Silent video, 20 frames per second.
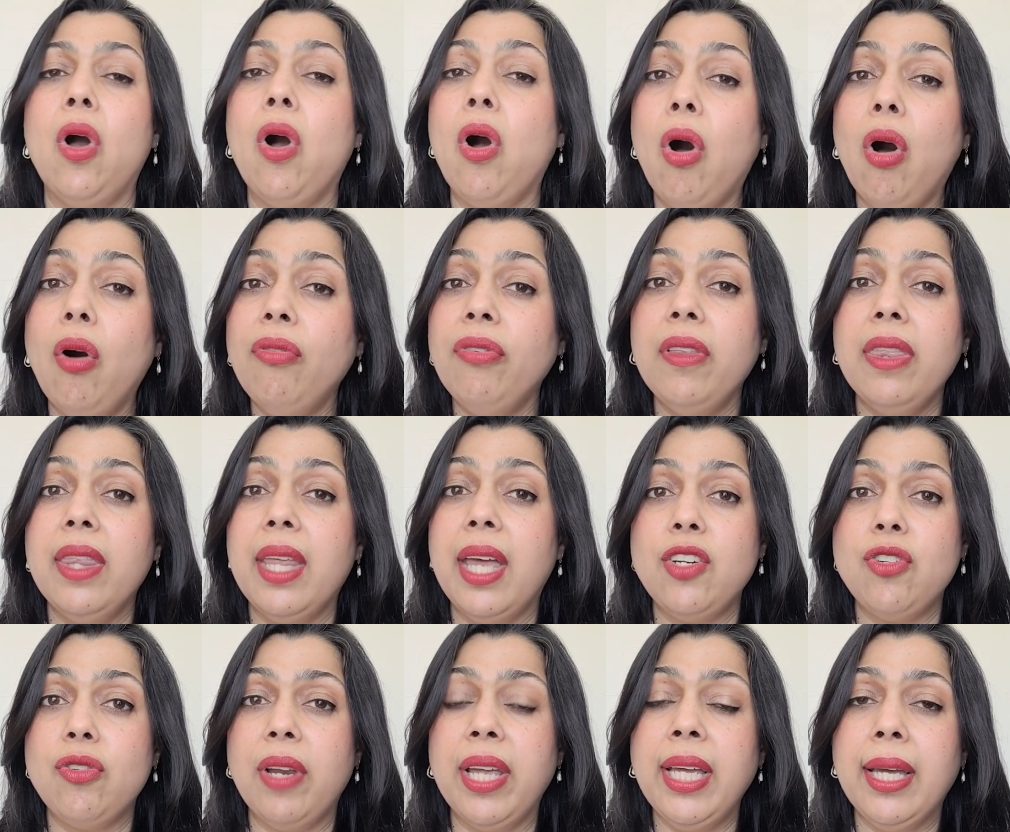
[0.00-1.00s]
Often they're
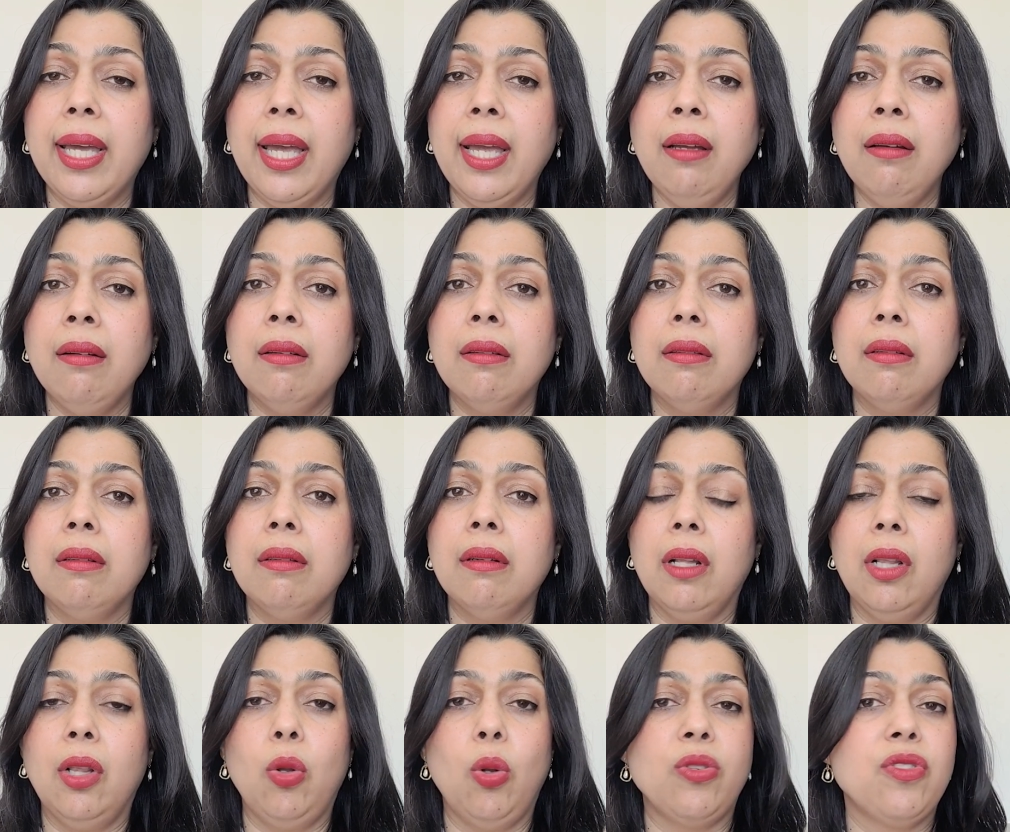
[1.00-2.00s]
drinking
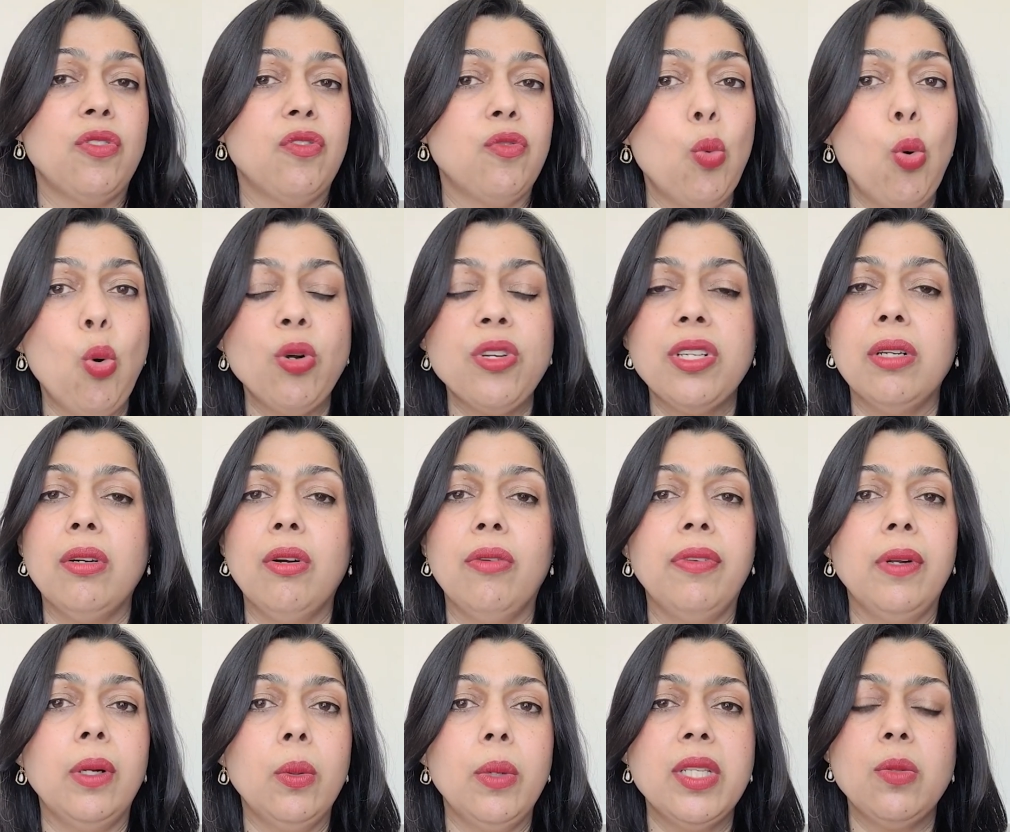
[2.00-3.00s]
lots of water or
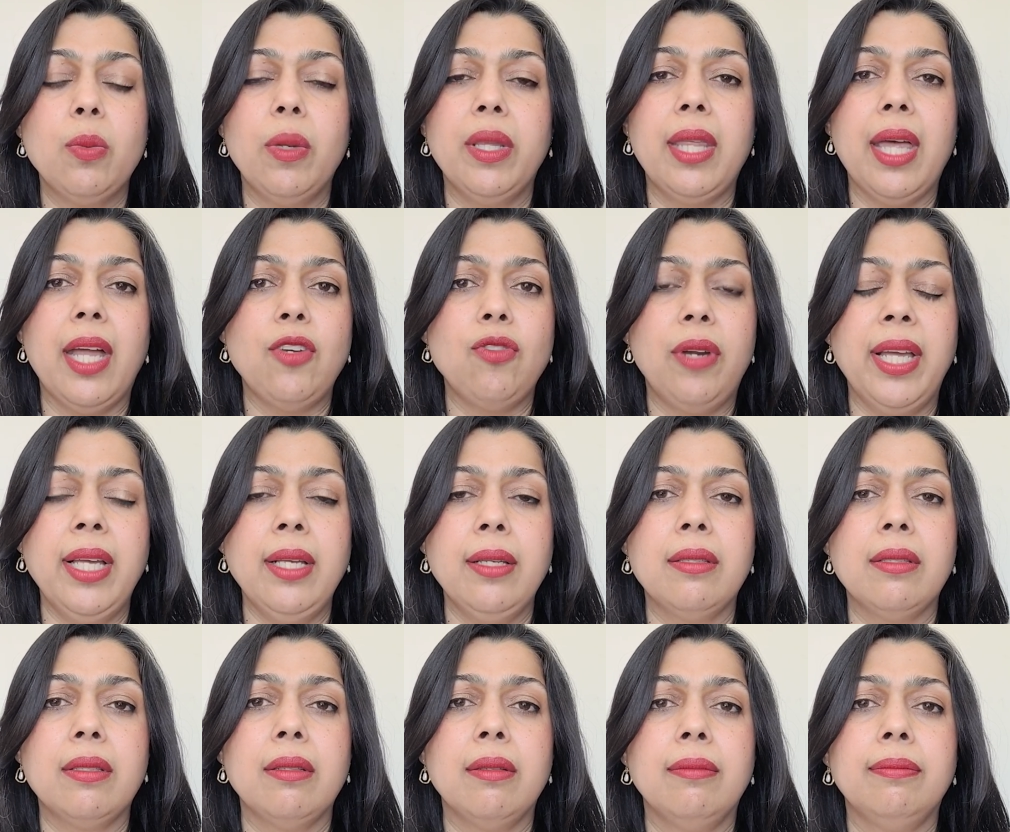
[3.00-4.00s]
fluids with their
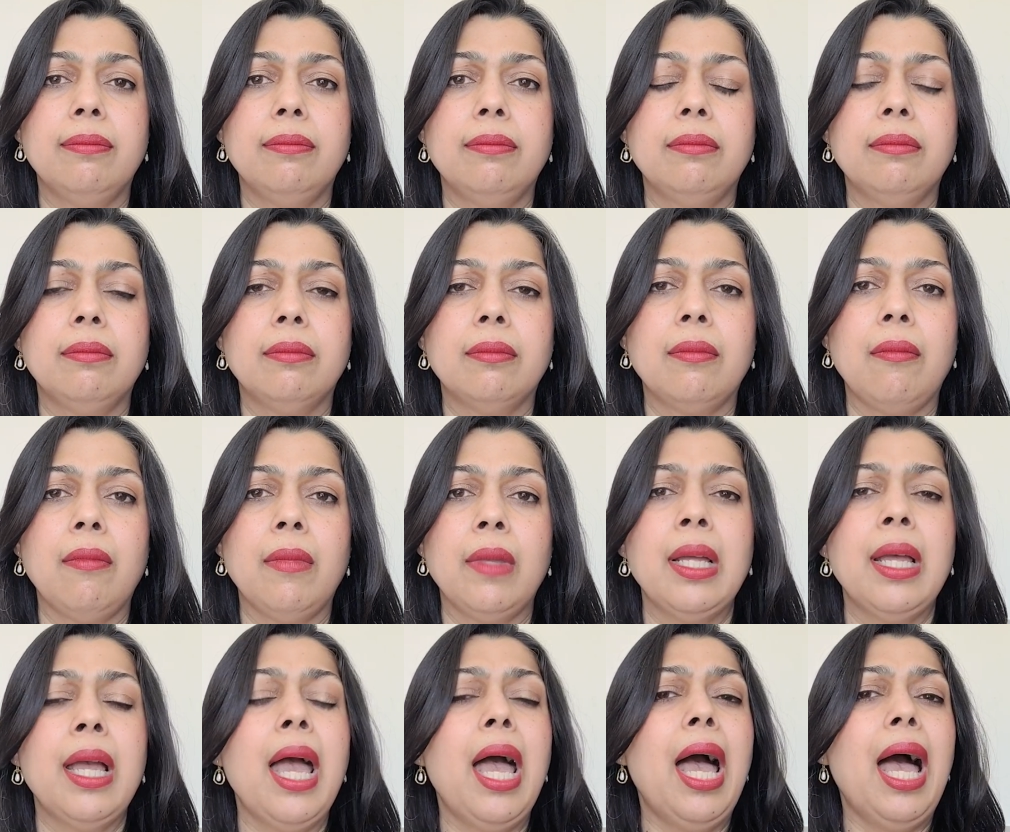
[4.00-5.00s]
drinks
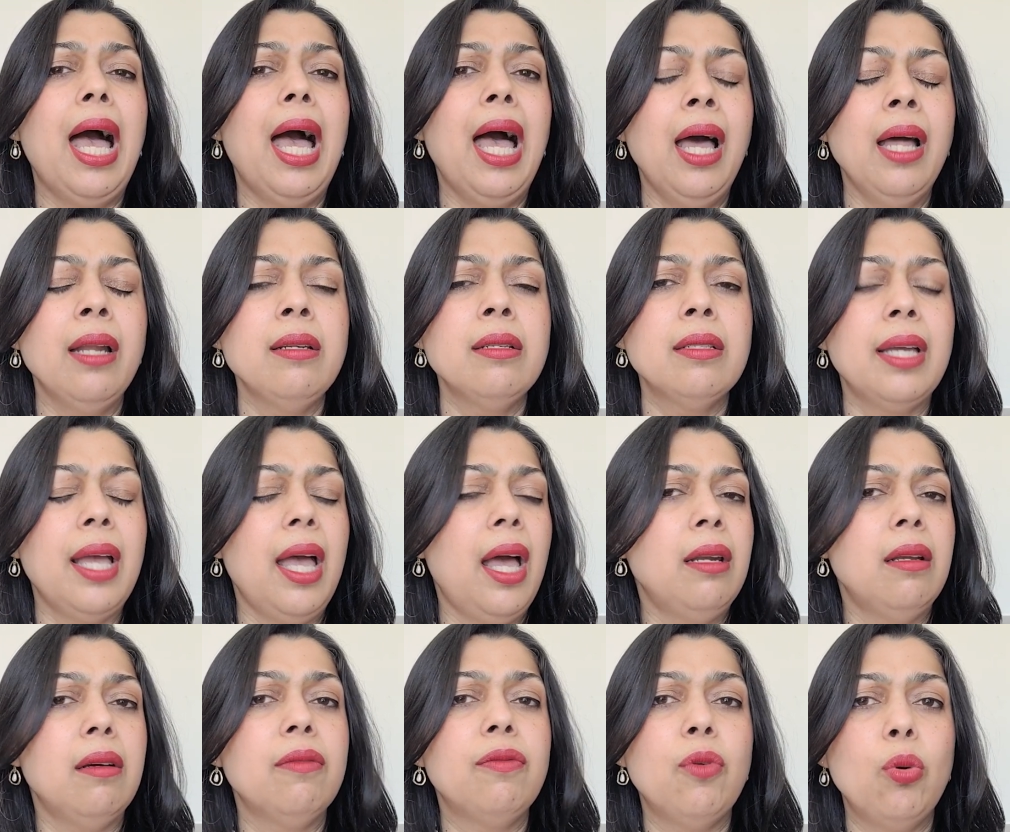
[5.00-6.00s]
and can
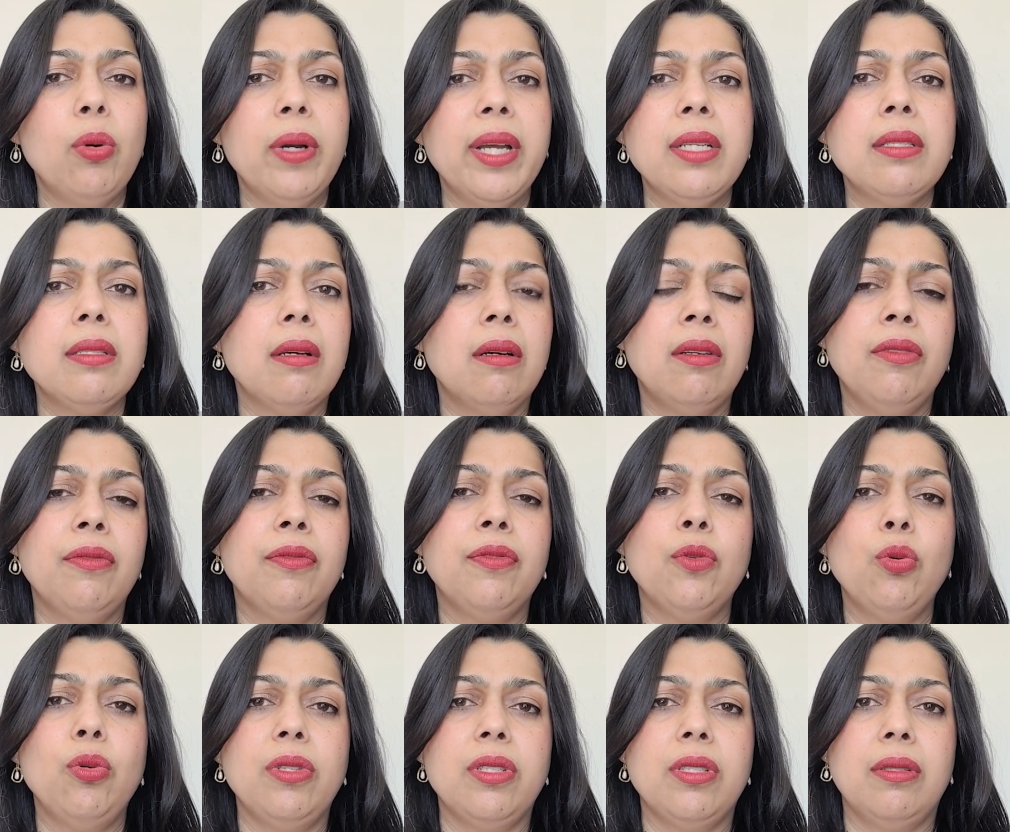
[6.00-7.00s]
avoid certain
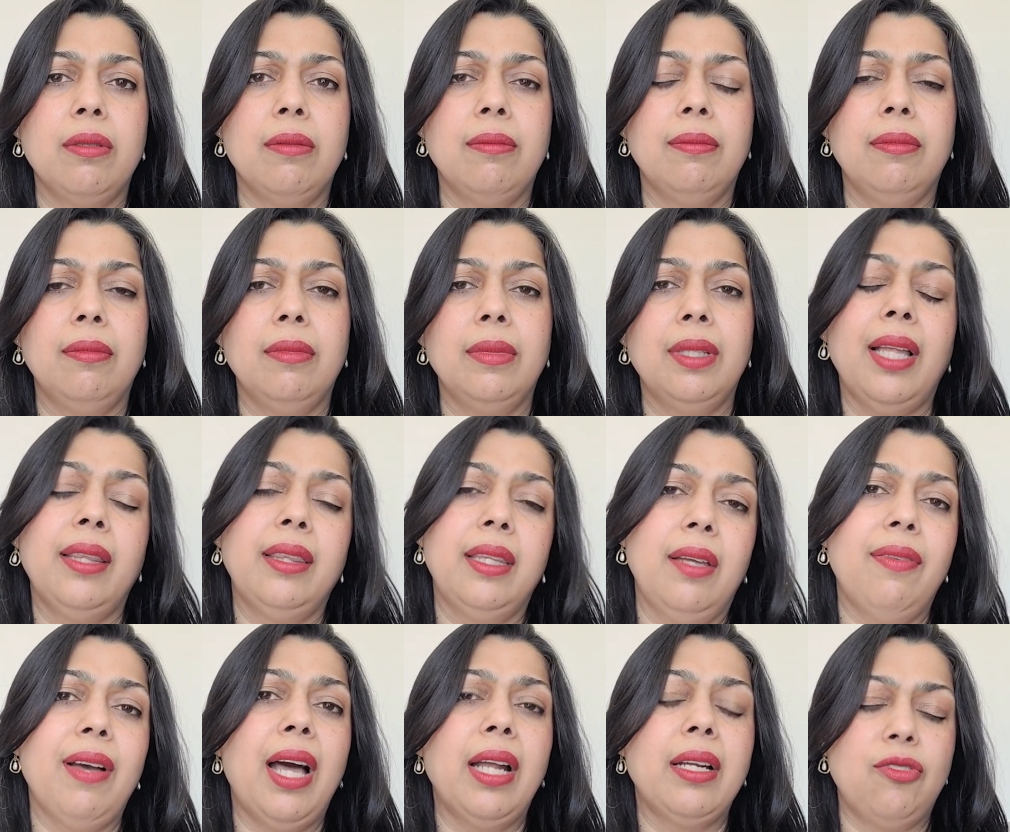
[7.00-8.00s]
foods that
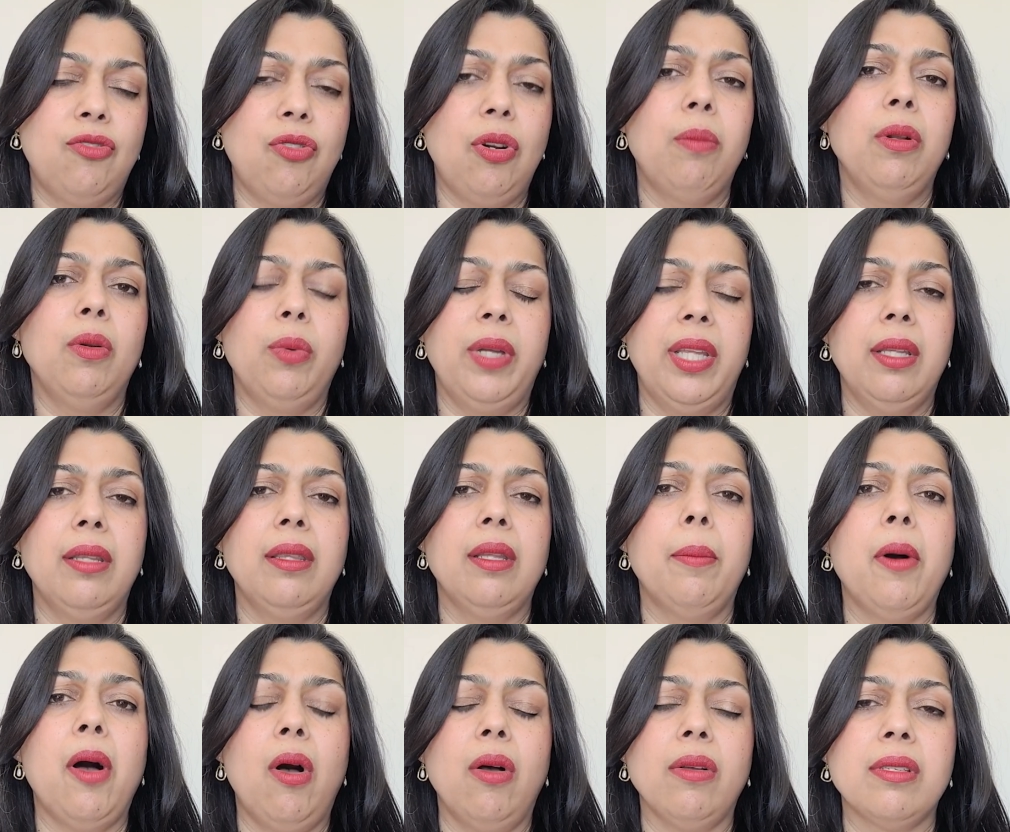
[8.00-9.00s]
they've had trouble with in the
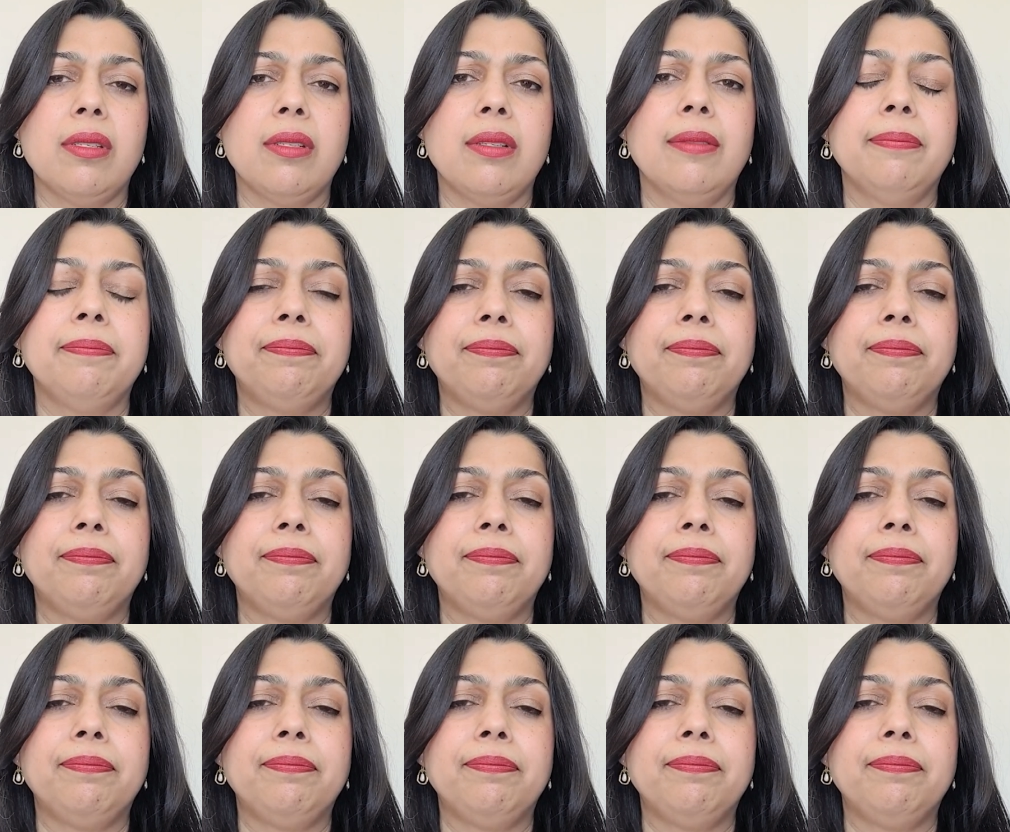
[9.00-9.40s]
past.